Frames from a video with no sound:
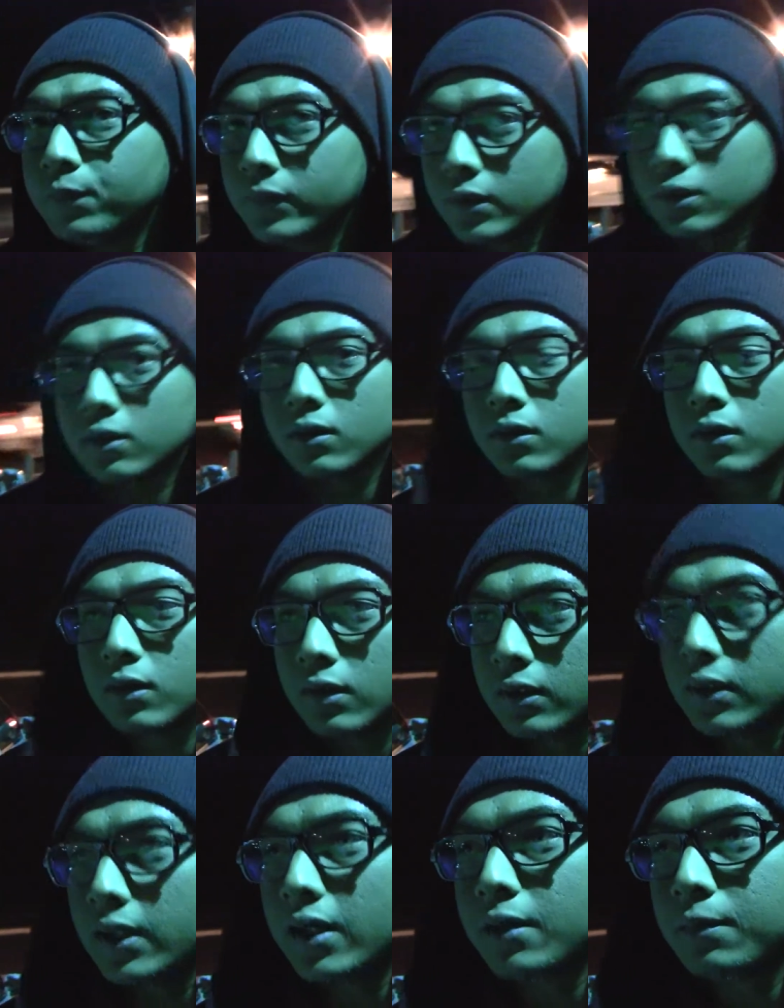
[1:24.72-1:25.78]
have freedom of speech, or
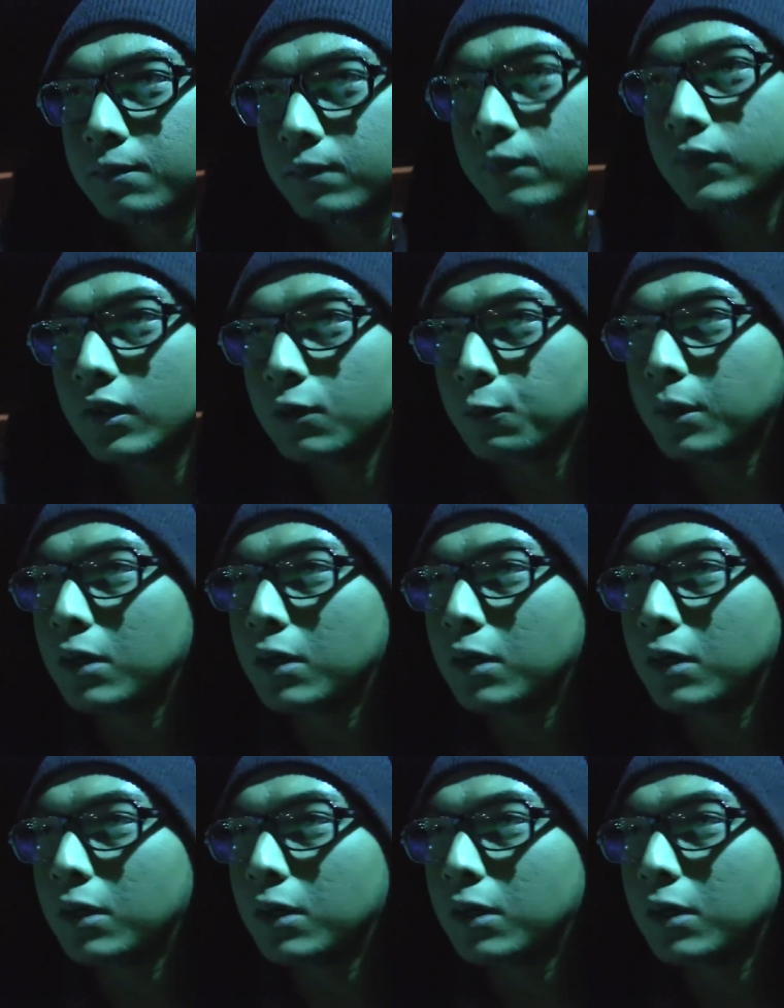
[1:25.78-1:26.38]
you yeah, don't?